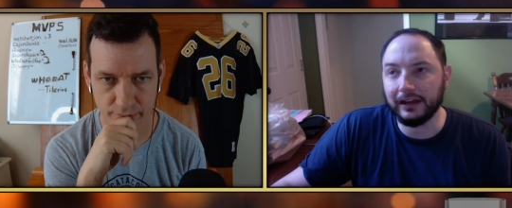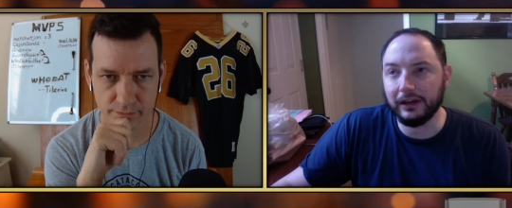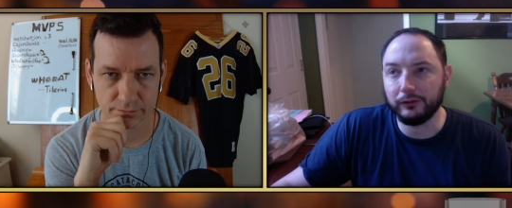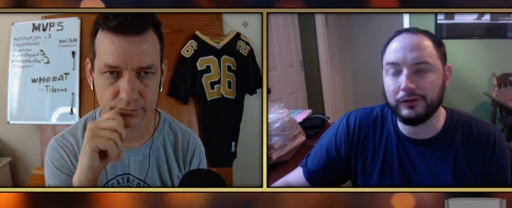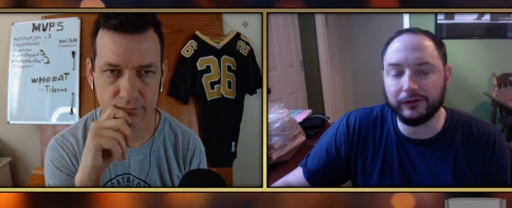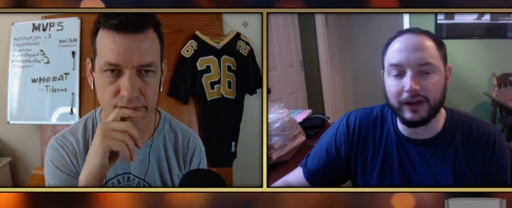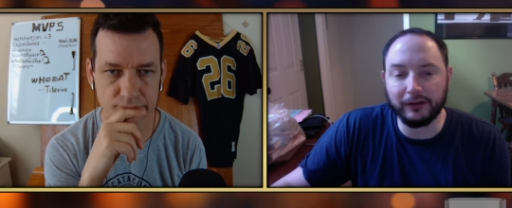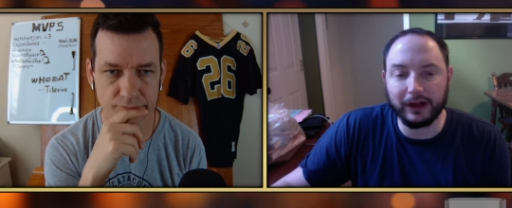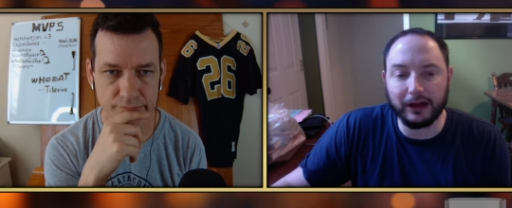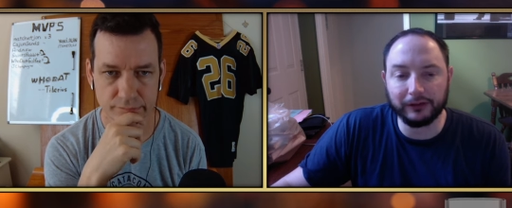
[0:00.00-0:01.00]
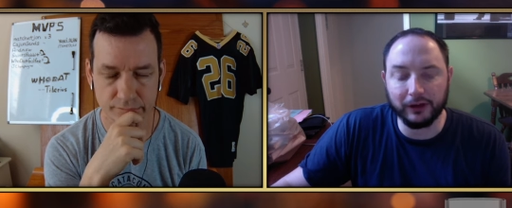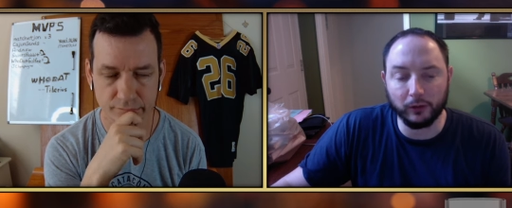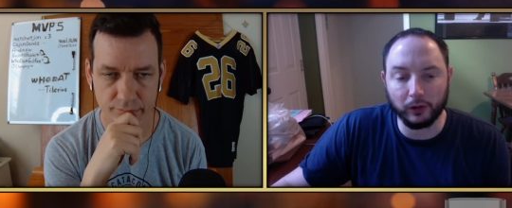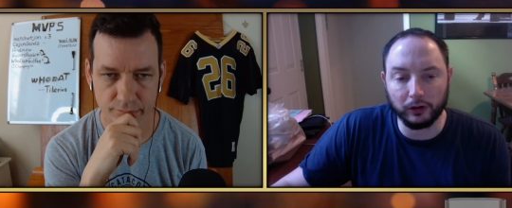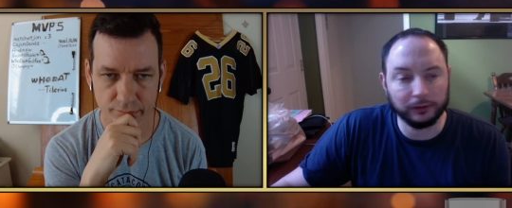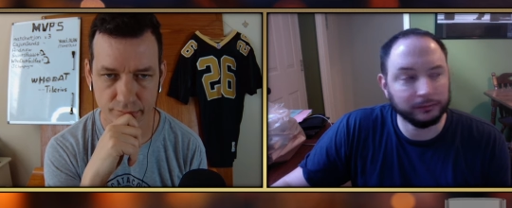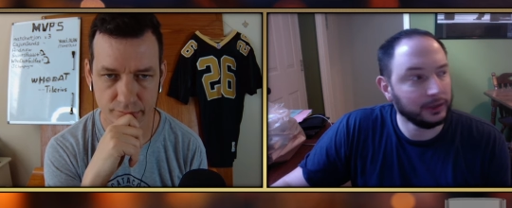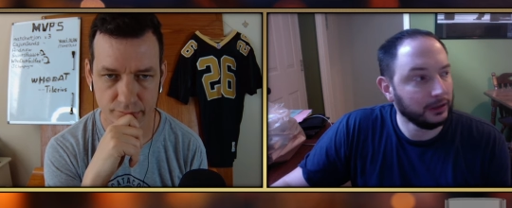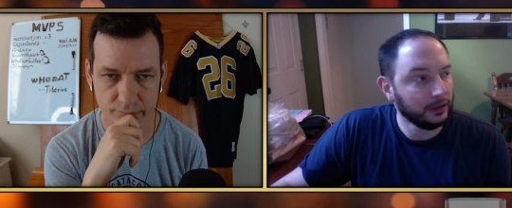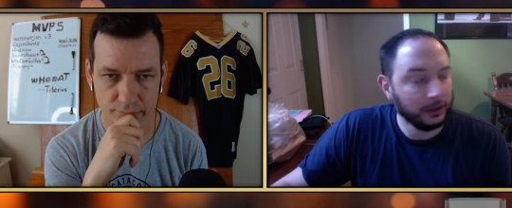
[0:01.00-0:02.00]
Speaker 1: If we found out there were
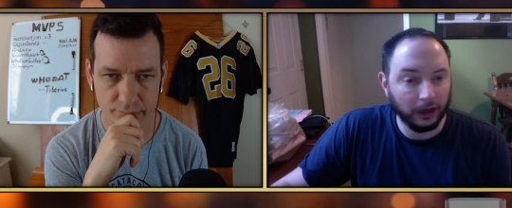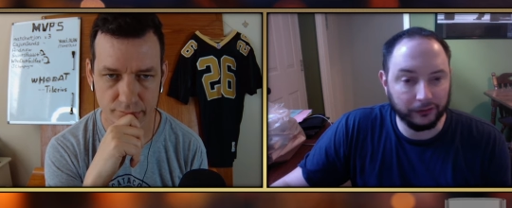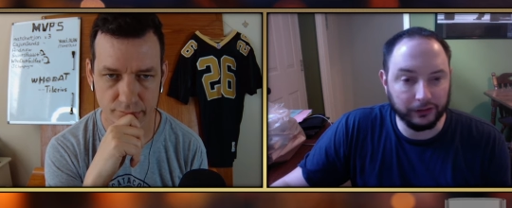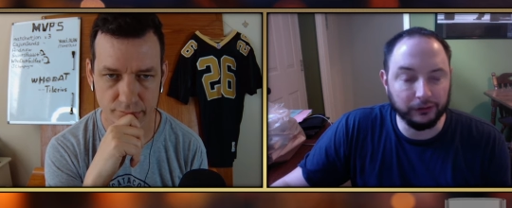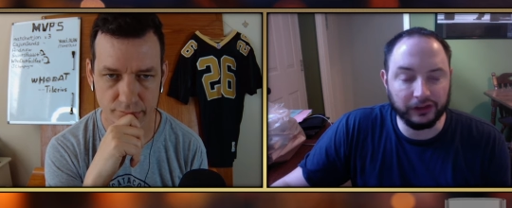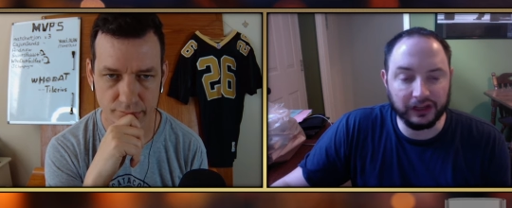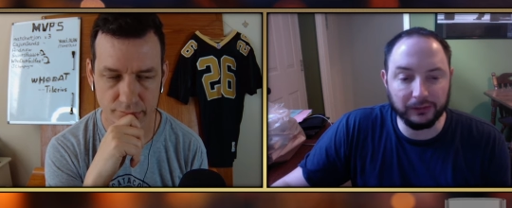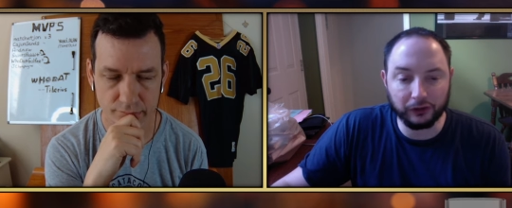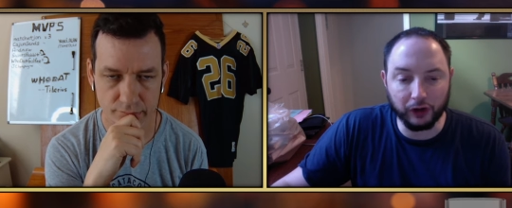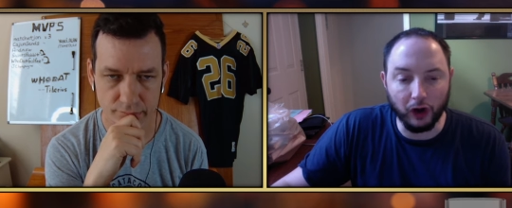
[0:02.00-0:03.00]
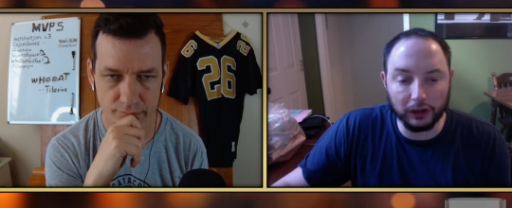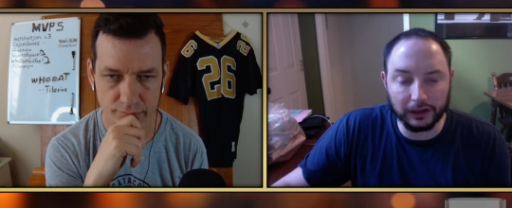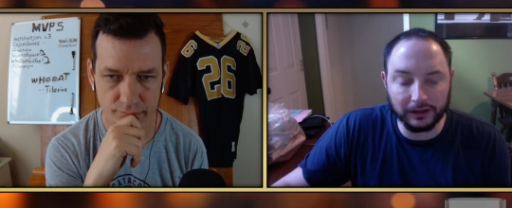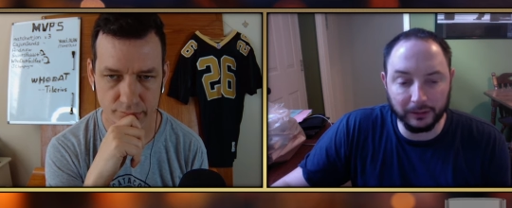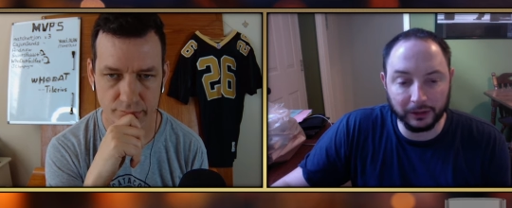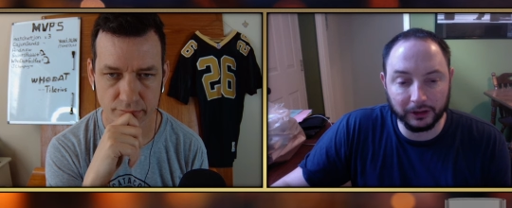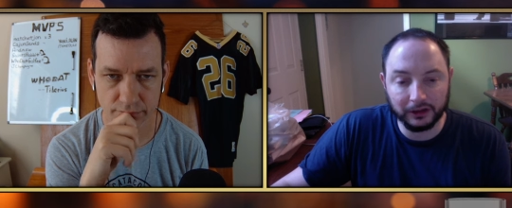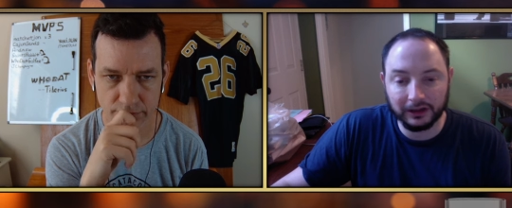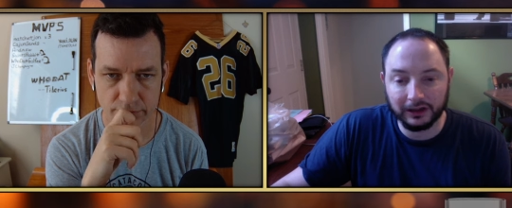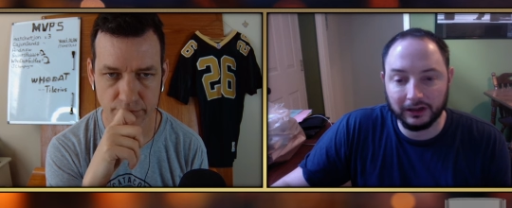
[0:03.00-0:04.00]
a few teams calling them
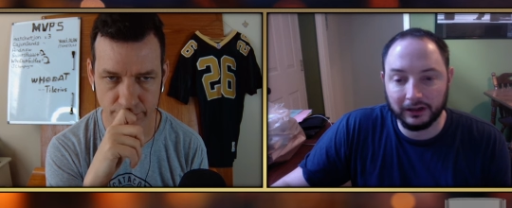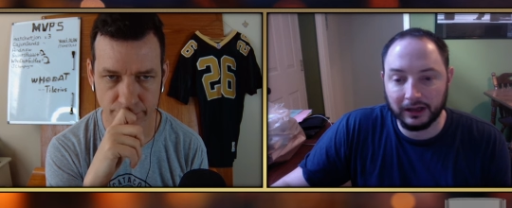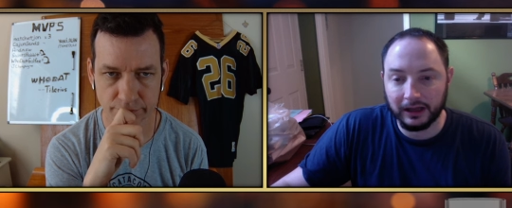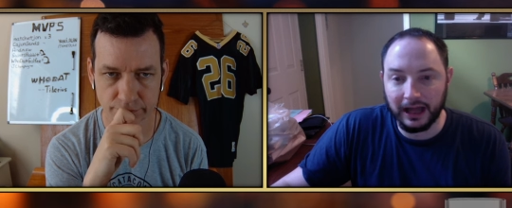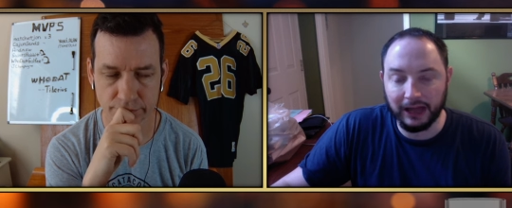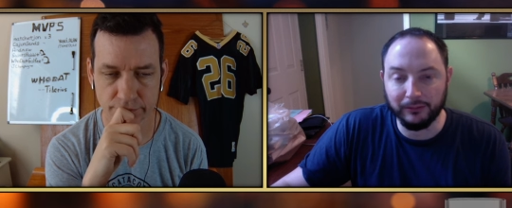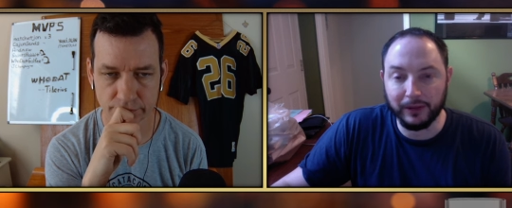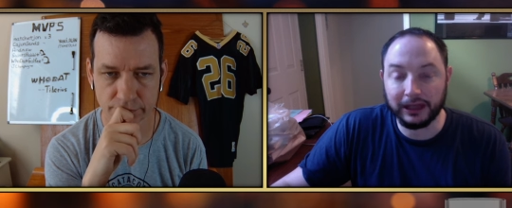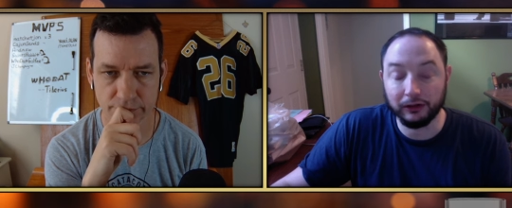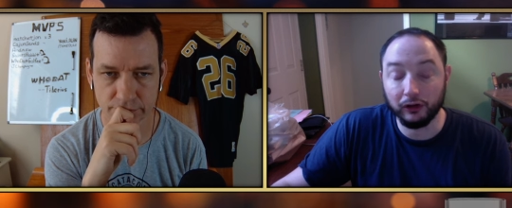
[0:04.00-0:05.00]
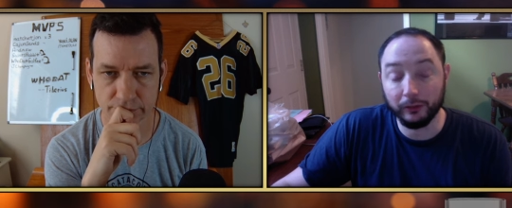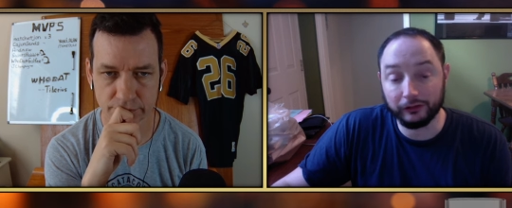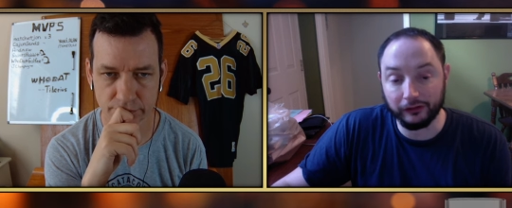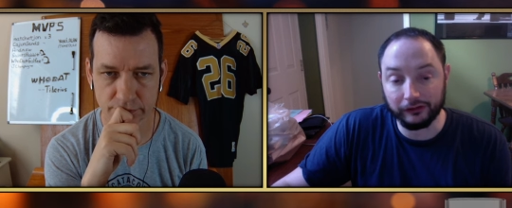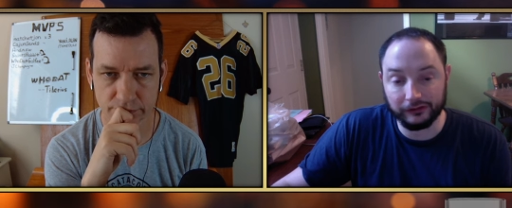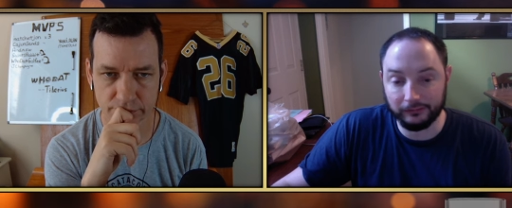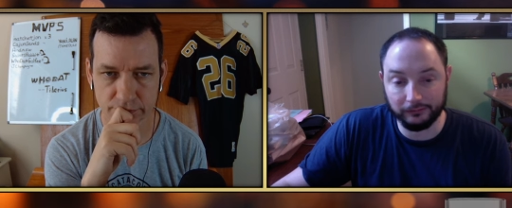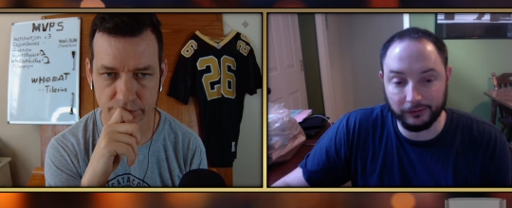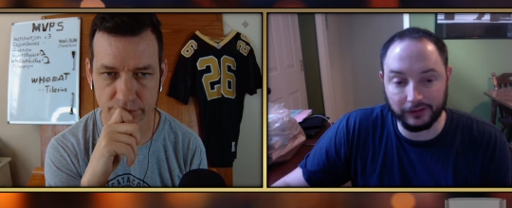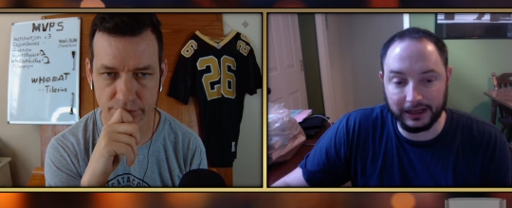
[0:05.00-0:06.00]
Mm-hmm. And Mickey Loomis just
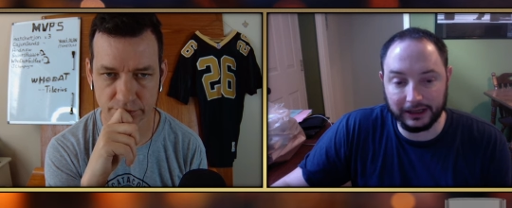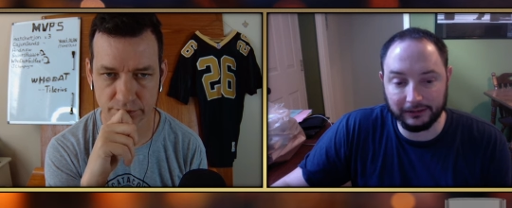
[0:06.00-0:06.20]
was like,